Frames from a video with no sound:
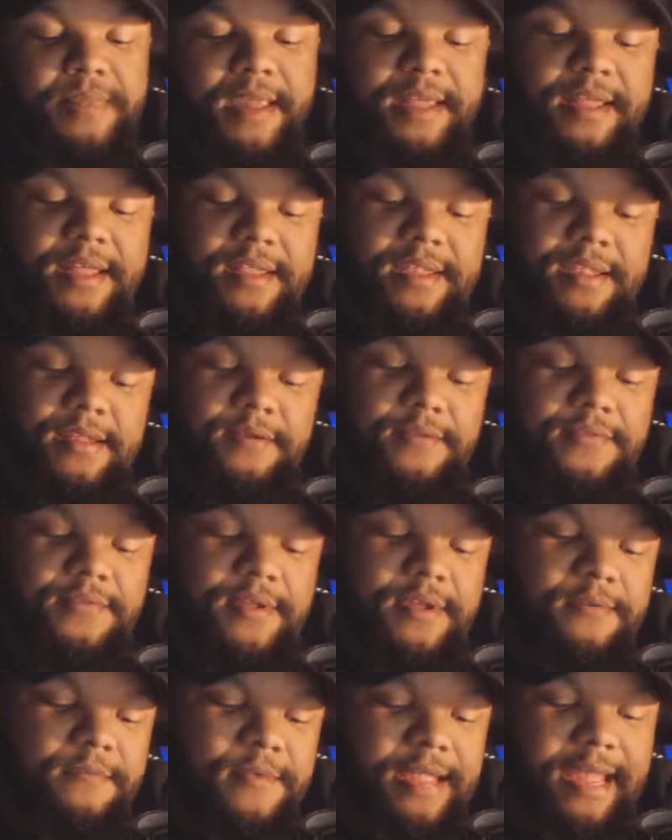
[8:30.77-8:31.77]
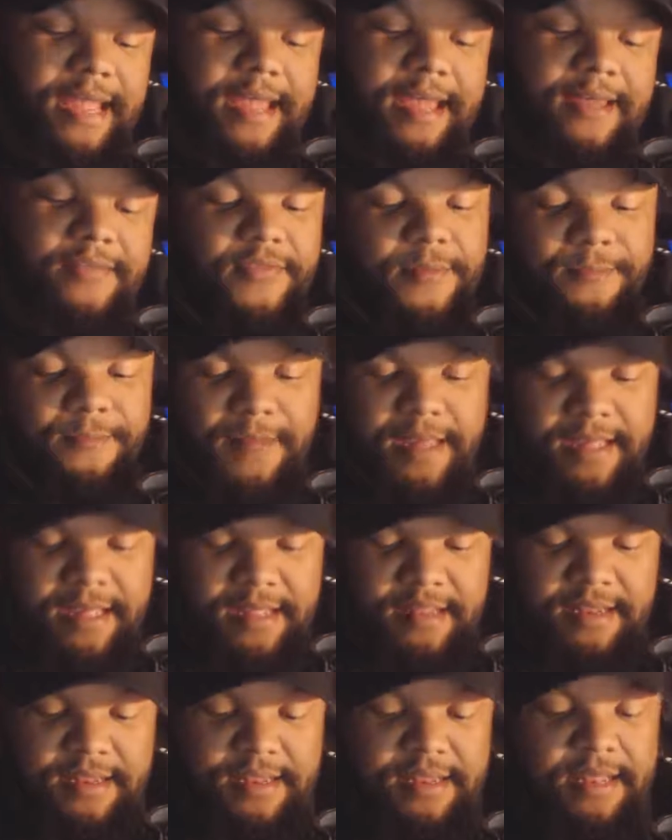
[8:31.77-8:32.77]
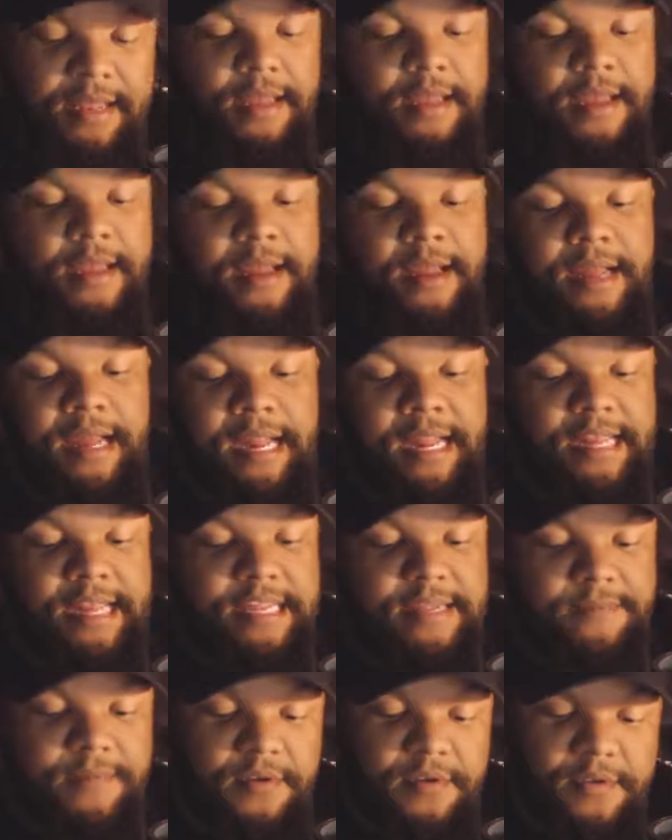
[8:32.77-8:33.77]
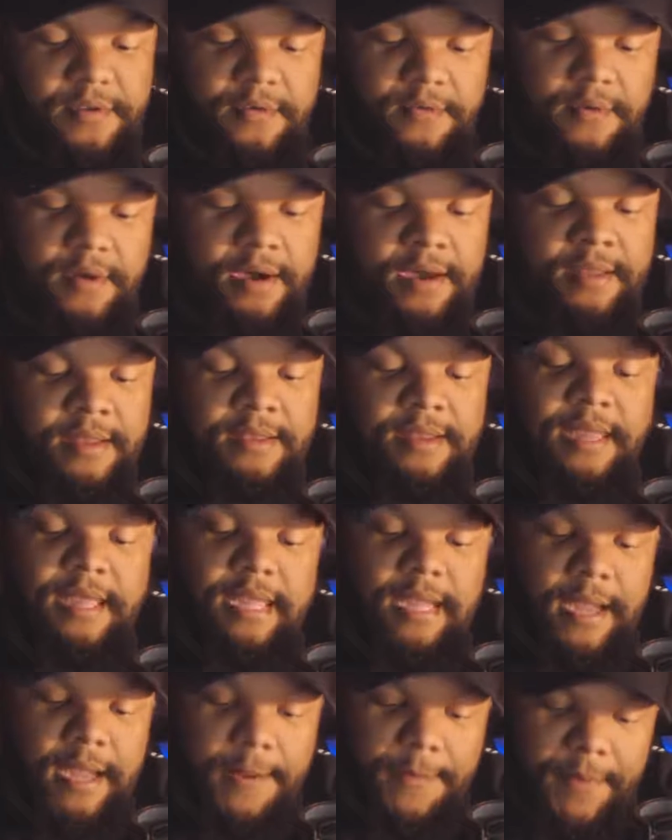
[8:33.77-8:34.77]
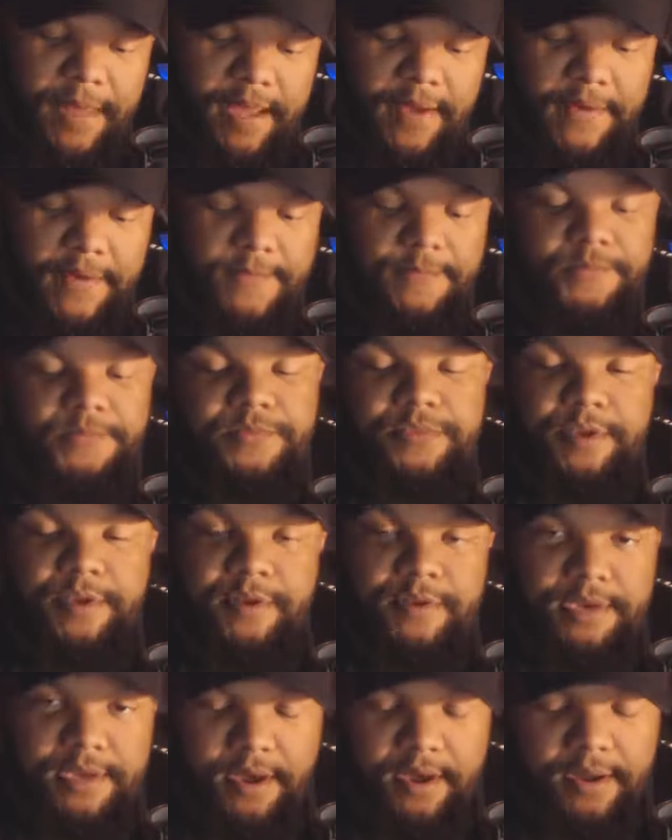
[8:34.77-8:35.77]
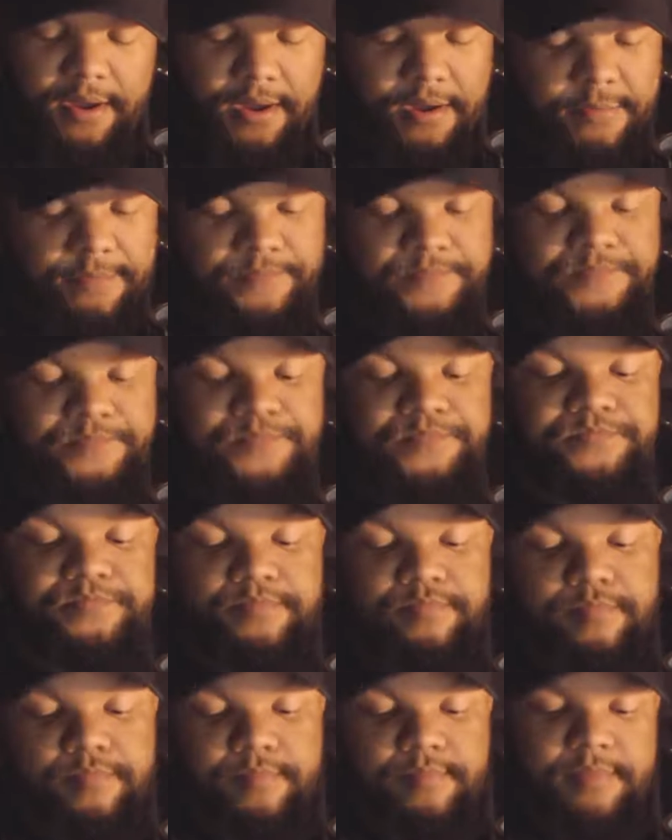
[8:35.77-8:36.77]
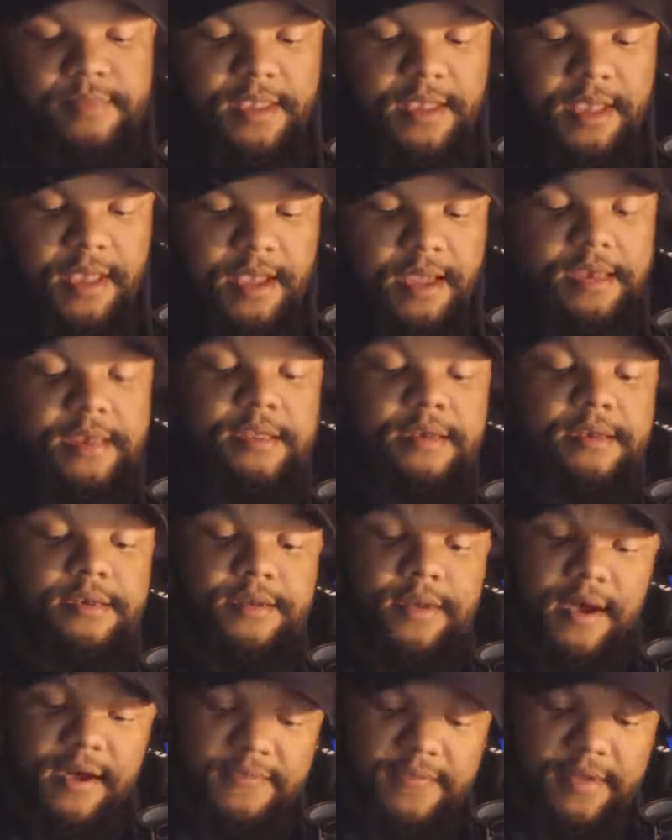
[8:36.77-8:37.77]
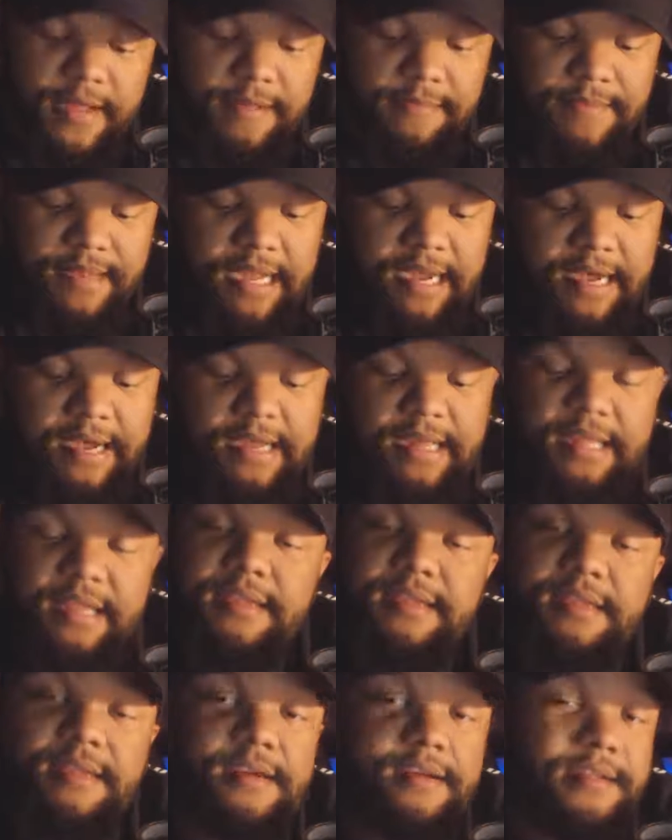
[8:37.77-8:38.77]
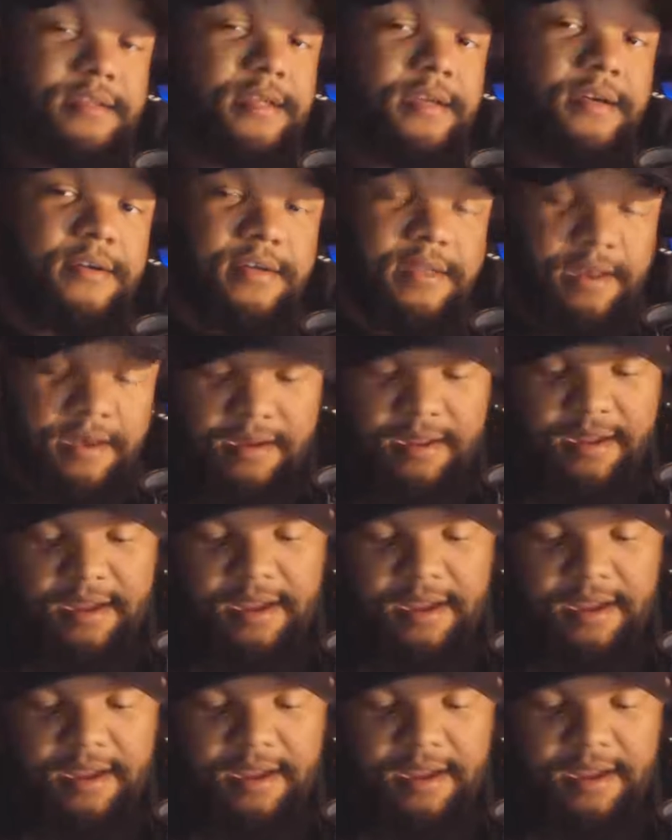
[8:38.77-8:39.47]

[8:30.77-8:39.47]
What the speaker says: so then we had The Miz and Spirit Squad. They come out. They're talking. Then Dolph comes out. He starts talking.